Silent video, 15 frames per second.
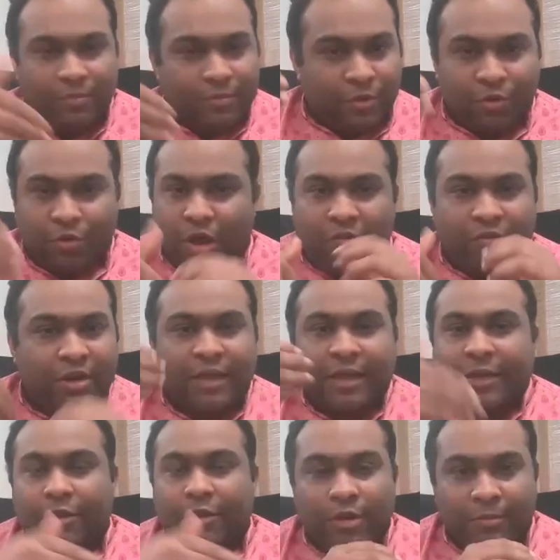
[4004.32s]
you know, our
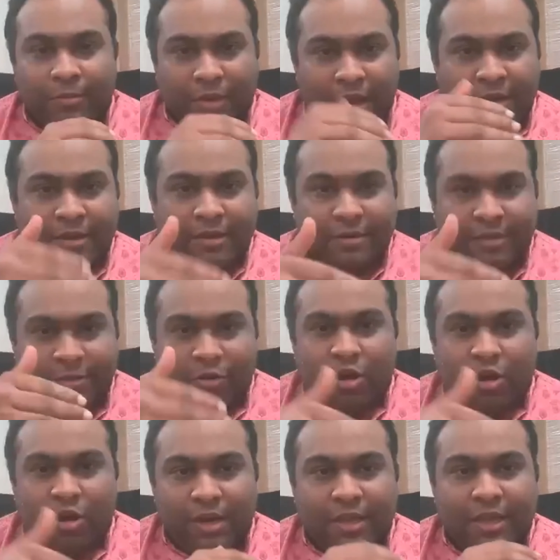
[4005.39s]
curriculum, at the
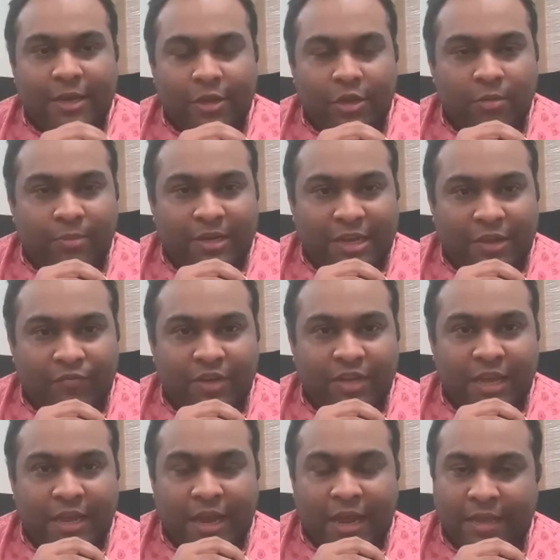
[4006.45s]
normal curriculum at
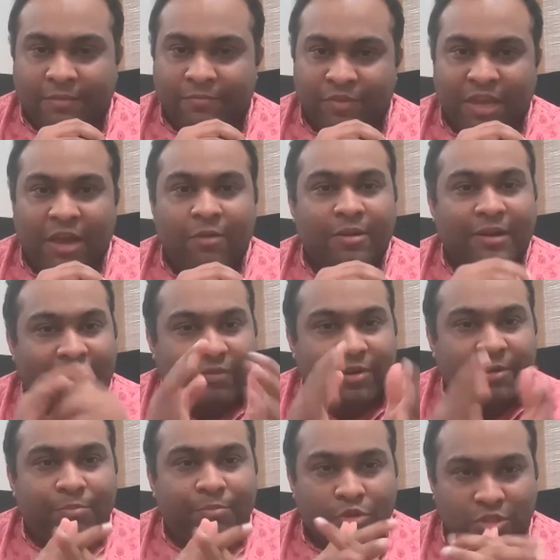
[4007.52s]
FTII, we have
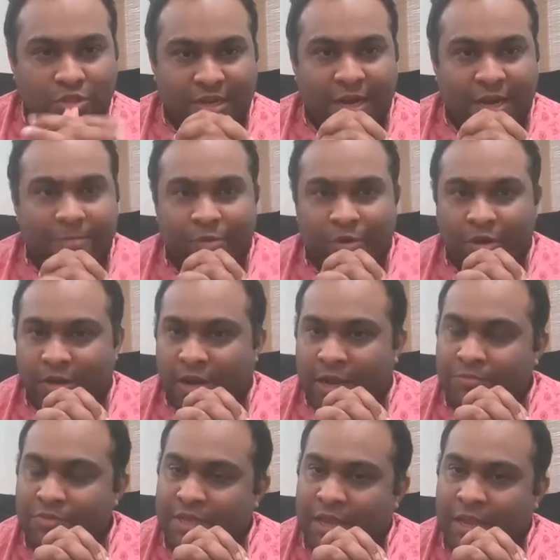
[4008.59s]
11 postgrad
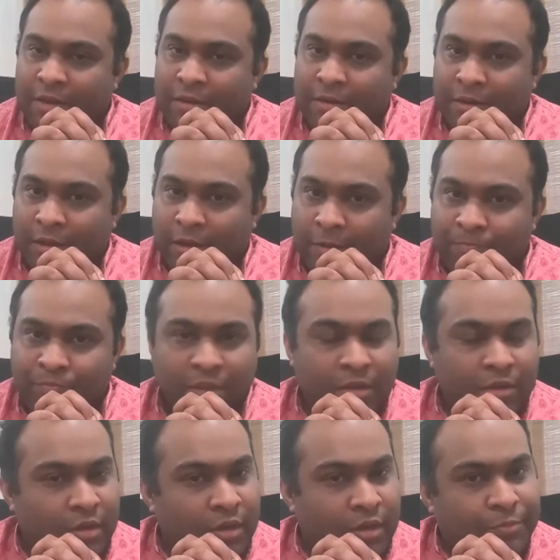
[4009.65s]
programs, and
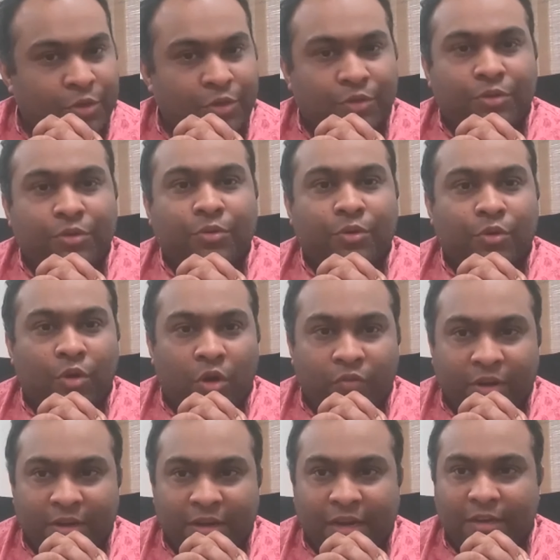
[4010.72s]
due to
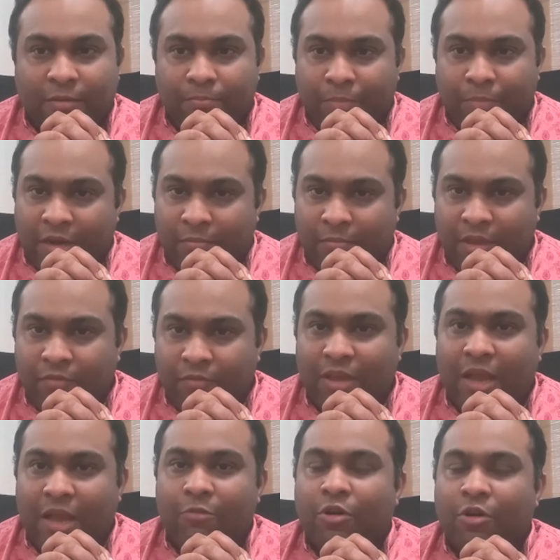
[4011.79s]
COVID-19 pandemic, we
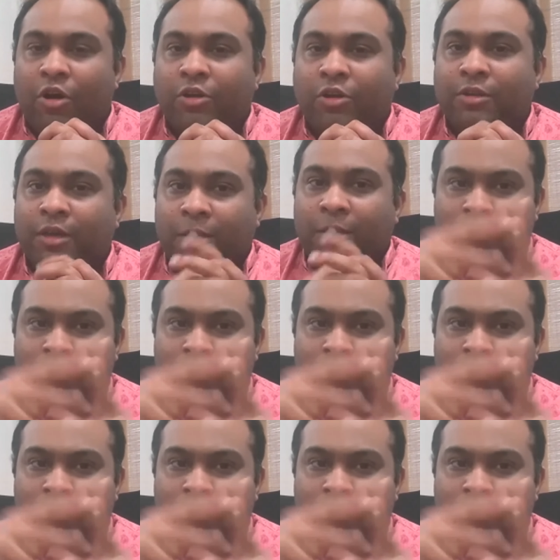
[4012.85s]
have got